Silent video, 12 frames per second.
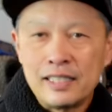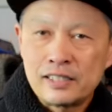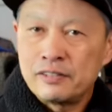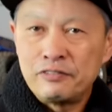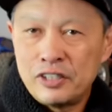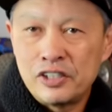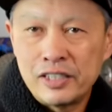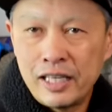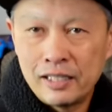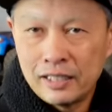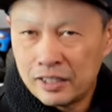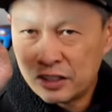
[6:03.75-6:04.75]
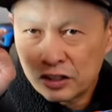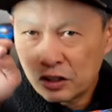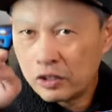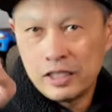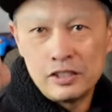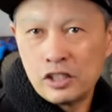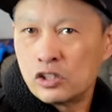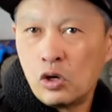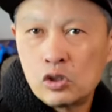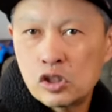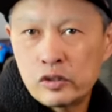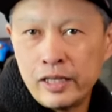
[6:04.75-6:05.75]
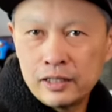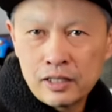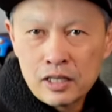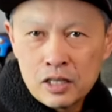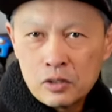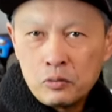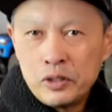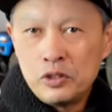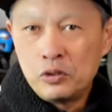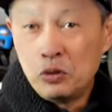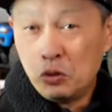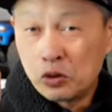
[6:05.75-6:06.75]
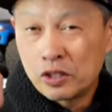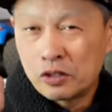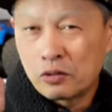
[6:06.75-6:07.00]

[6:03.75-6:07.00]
doesn't fishtail, it just goes straight when you goose the